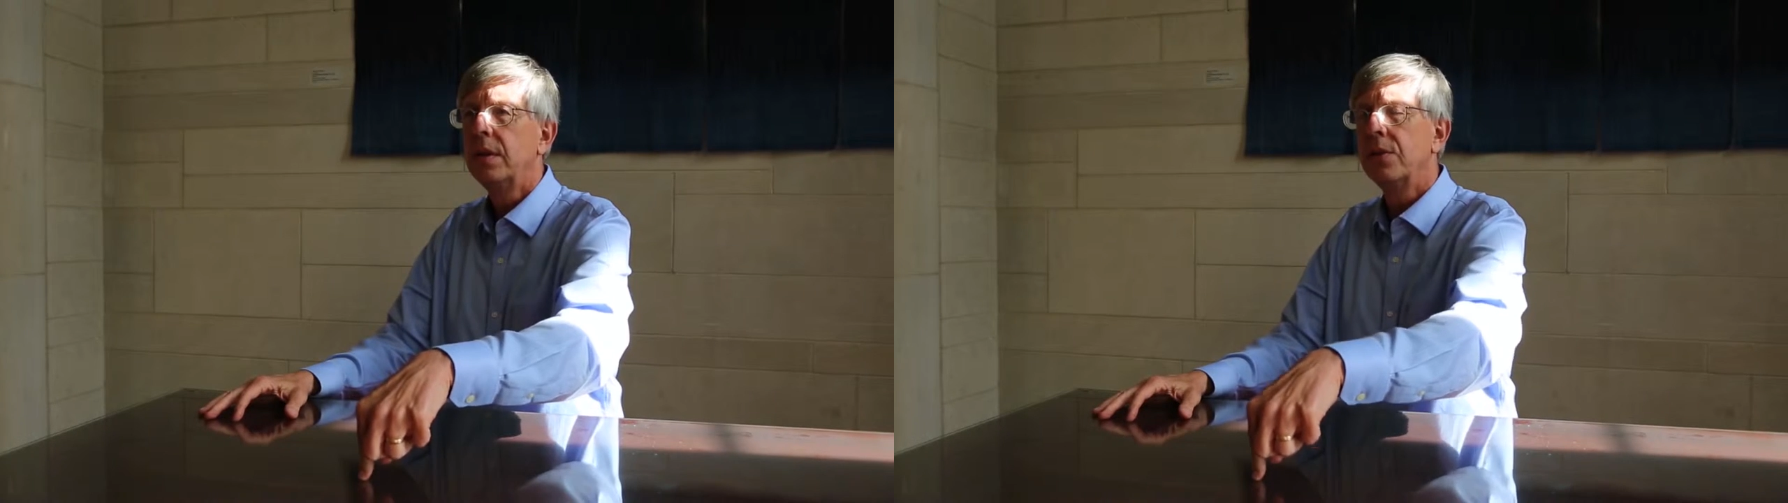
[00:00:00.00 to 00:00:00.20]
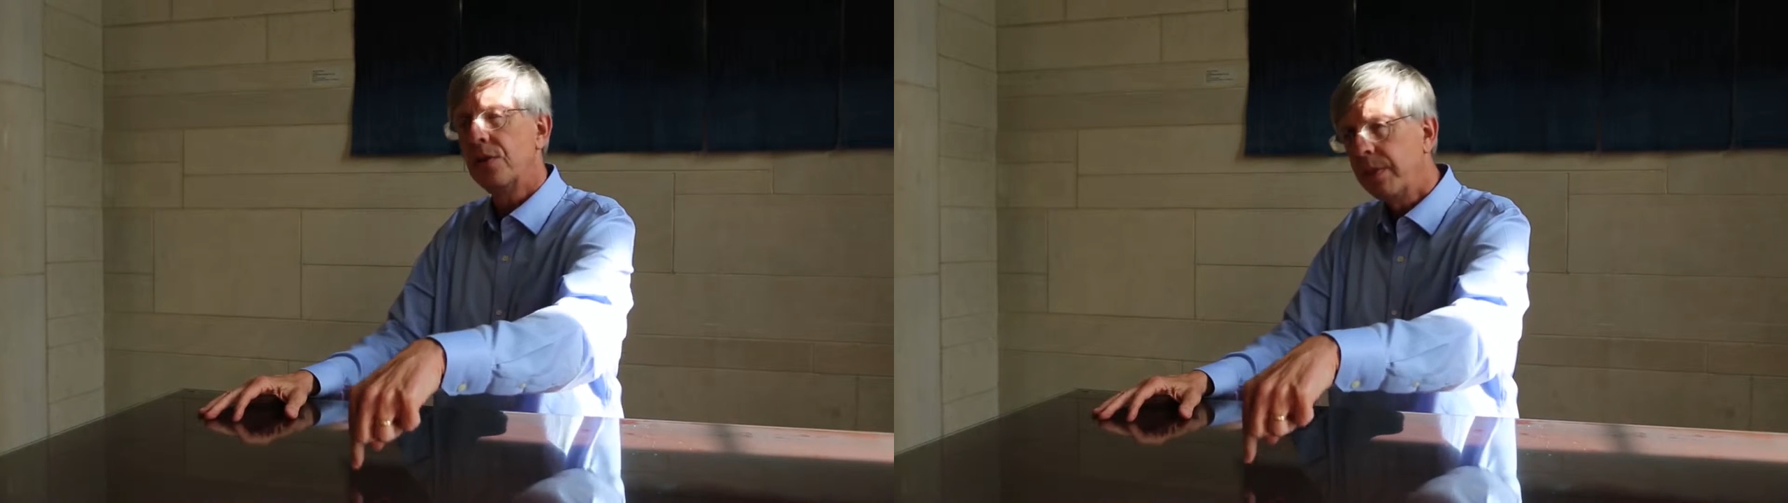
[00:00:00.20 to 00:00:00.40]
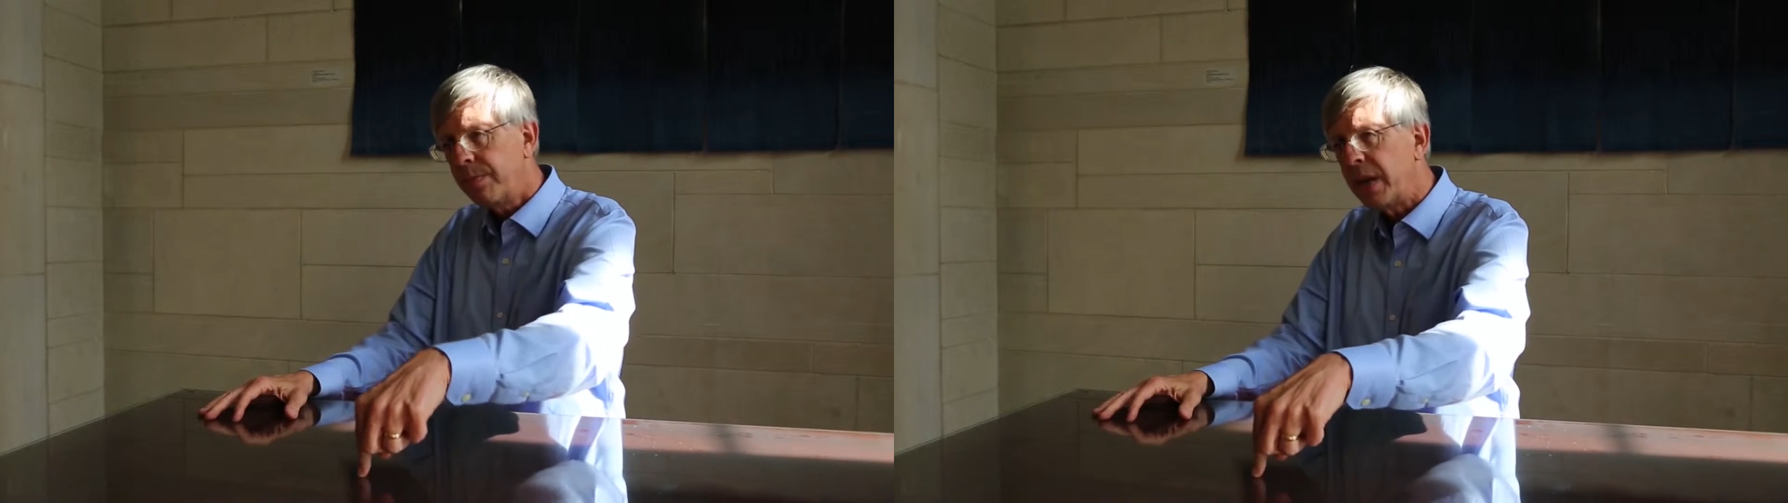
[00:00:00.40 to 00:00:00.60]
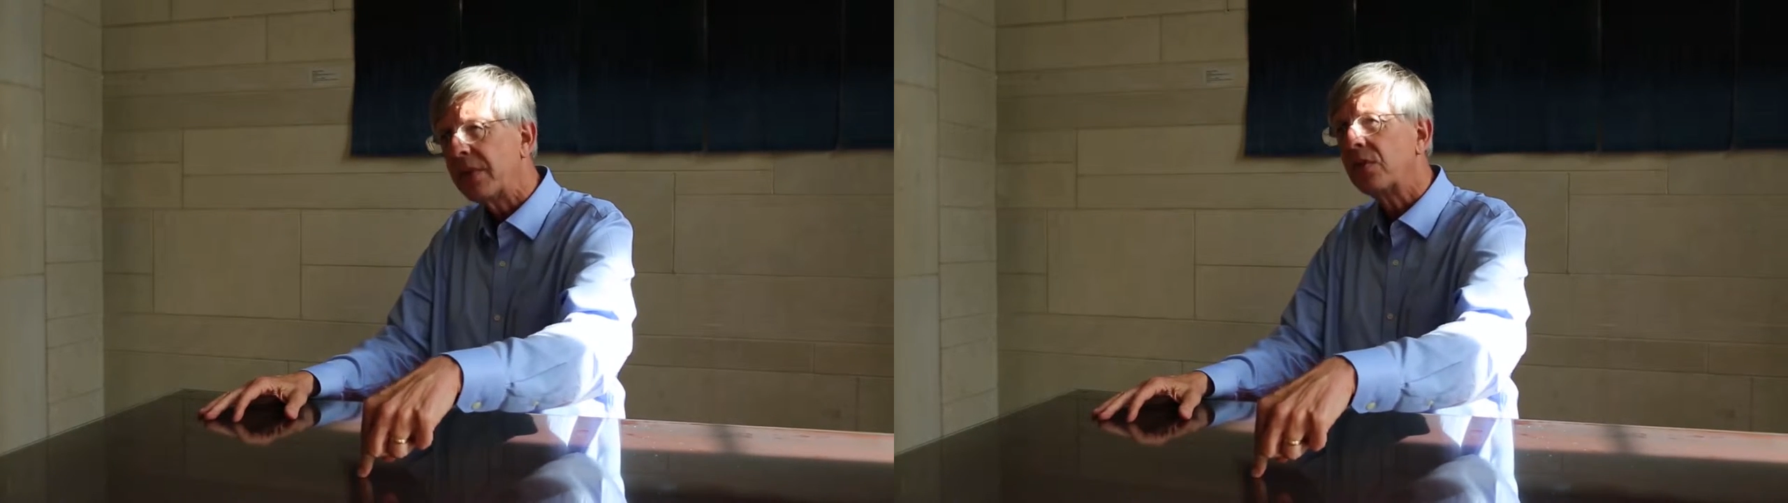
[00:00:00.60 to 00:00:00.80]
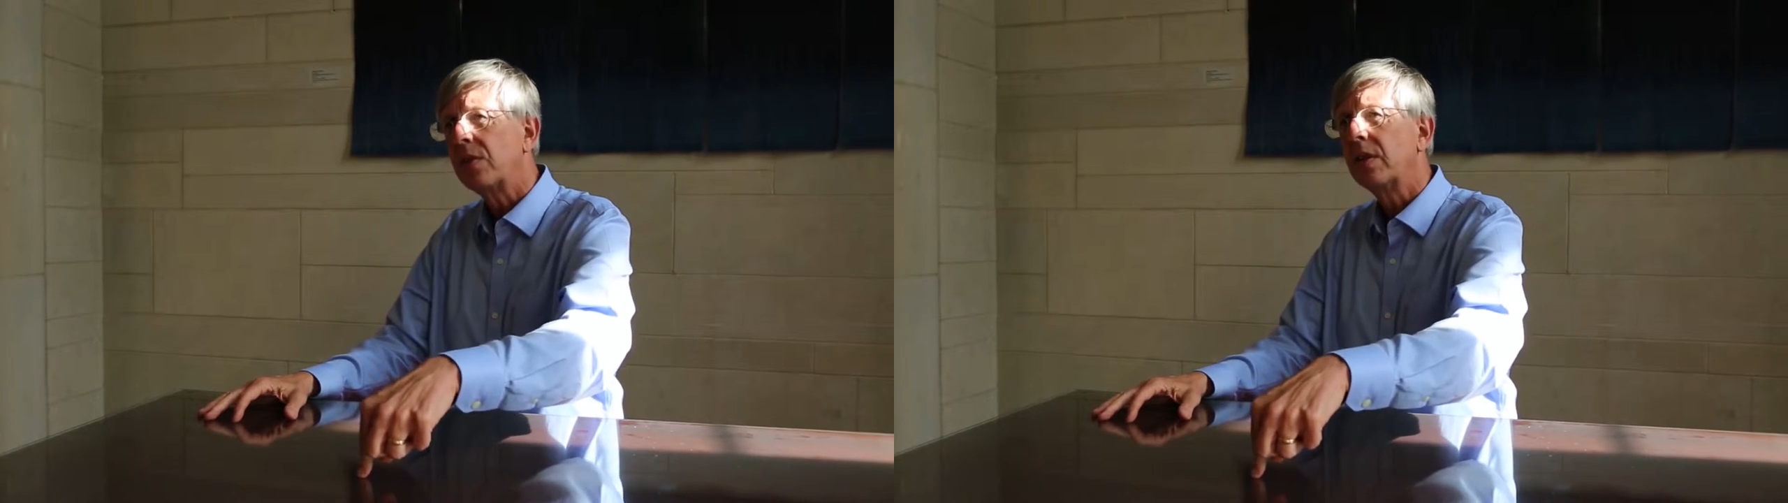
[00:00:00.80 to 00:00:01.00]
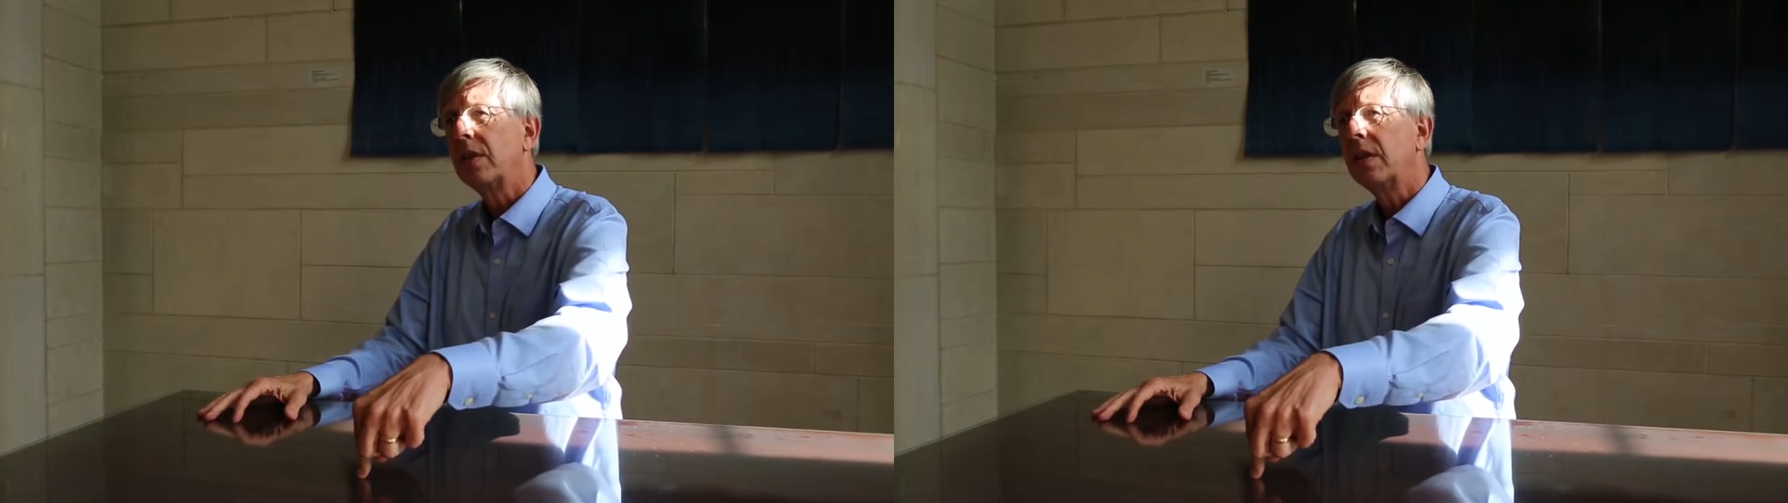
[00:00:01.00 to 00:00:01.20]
is the best